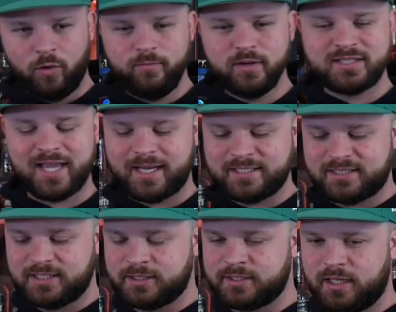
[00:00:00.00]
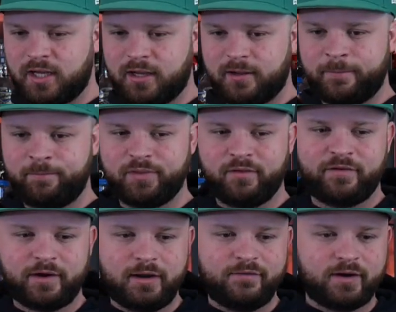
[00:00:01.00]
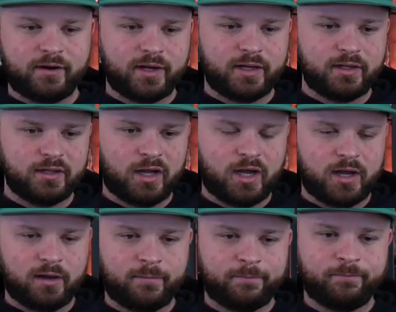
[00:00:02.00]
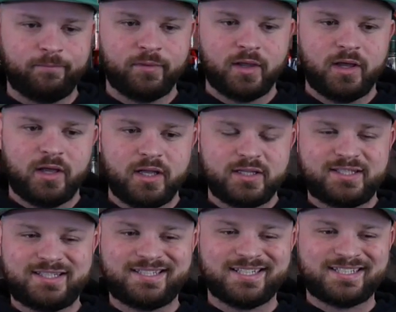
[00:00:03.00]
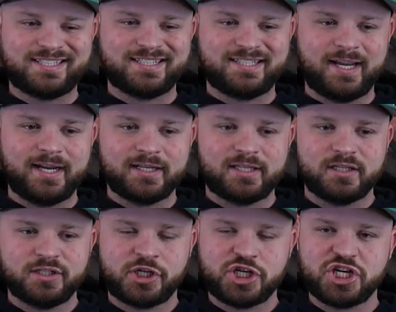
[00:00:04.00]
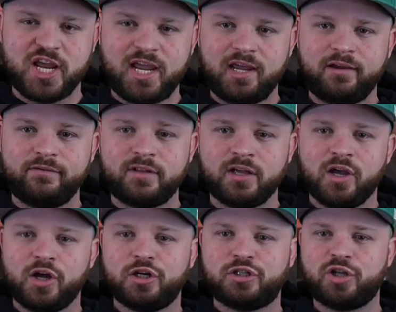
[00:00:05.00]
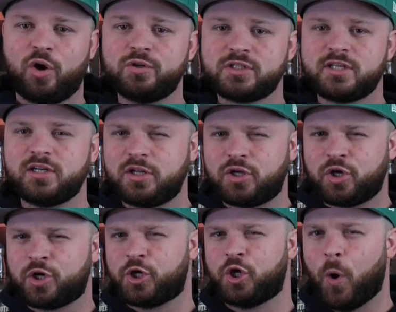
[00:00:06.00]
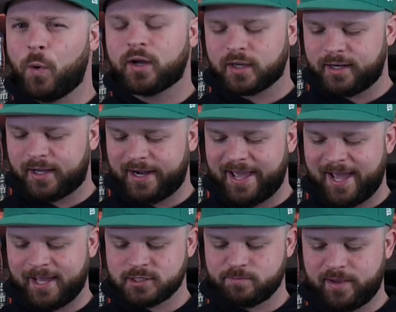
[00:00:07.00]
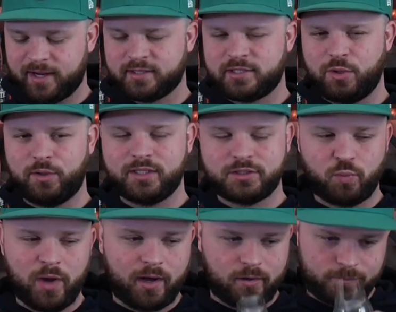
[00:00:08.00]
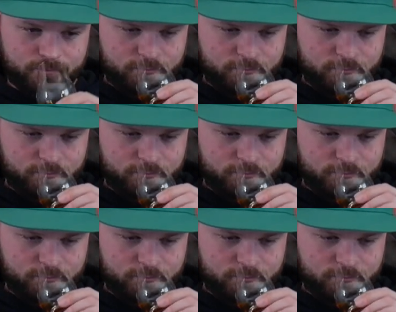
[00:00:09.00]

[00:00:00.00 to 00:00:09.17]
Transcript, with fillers: almost has this um, very, very um, distinct shaved toasted coconut aspect to it as well.